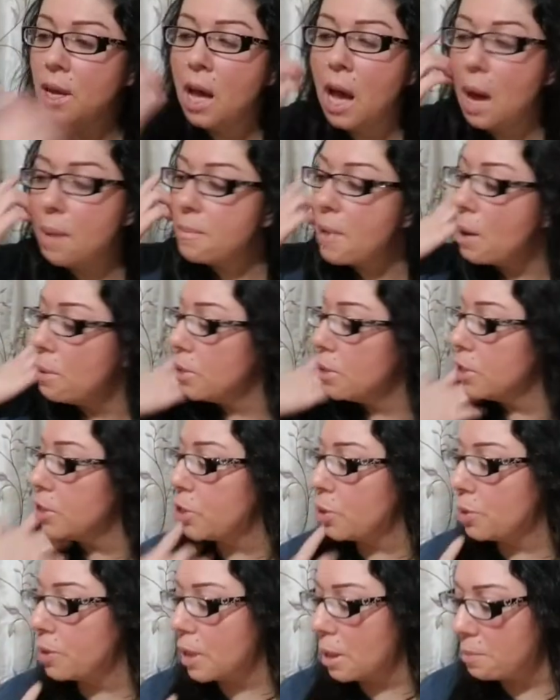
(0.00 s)
I'm not really
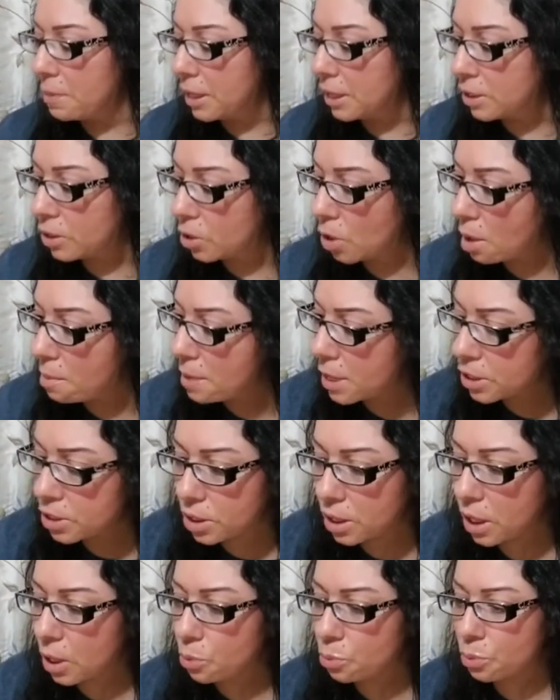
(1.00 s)
sure what that means, so I'm actually
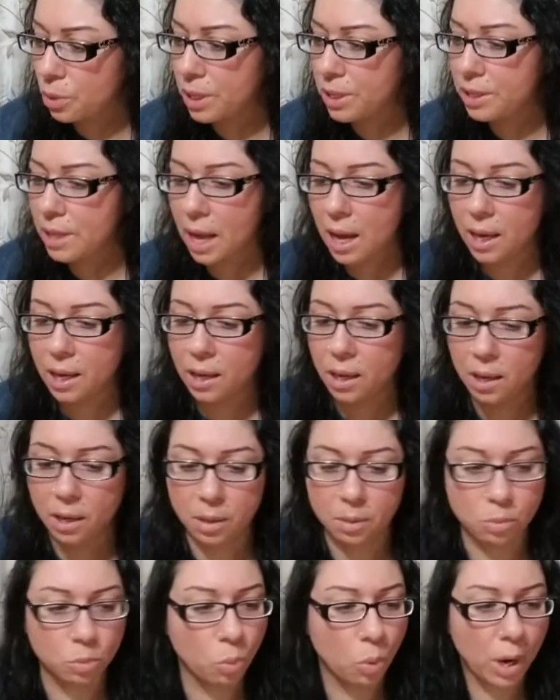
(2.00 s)
gonna read that.
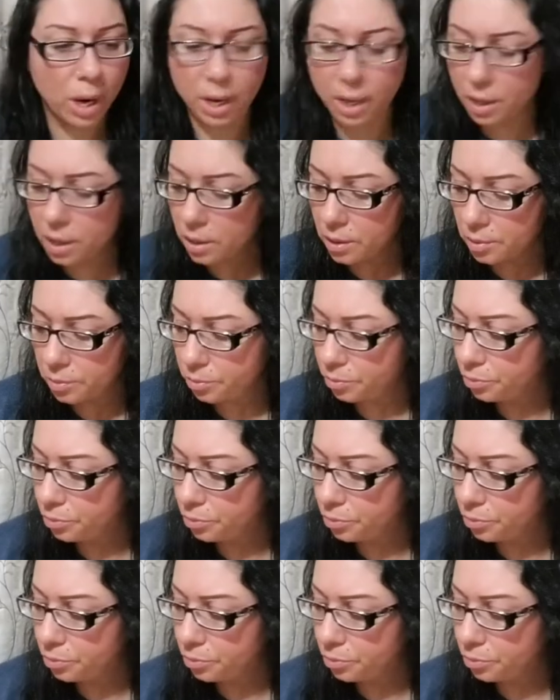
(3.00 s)
Where